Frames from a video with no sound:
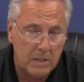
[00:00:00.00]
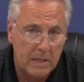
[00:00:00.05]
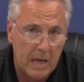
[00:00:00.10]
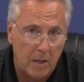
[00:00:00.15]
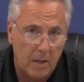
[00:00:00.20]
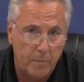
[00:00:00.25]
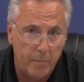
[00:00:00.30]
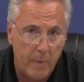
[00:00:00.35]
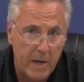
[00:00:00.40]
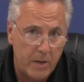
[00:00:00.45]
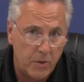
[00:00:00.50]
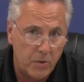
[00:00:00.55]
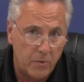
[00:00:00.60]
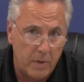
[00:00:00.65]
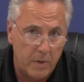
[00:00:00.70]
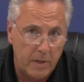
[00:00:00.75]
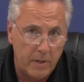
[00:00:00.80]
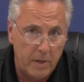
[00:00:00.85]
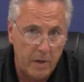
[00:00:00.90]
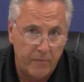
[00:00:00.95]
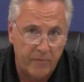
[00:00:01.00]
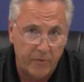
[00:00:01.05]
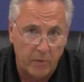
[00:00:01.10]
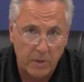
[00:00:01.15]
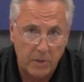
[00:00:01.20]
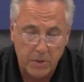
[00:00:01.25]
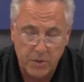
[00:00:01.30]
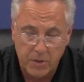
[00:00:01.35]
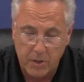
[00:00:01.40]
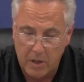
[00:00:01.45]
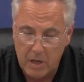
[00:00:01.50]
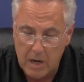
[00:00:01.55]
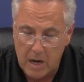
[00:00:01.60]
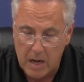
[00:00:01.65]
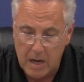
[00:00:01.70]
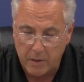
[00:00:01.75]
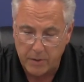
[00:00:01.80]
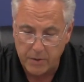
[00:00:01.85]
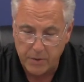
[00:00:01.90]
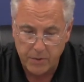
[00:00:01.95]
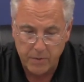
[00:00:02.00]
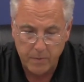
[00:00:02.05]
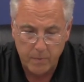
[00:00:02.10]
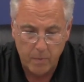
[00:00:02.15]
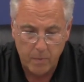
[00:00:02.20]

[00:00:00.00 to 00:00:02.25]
South Main Street near Felician College.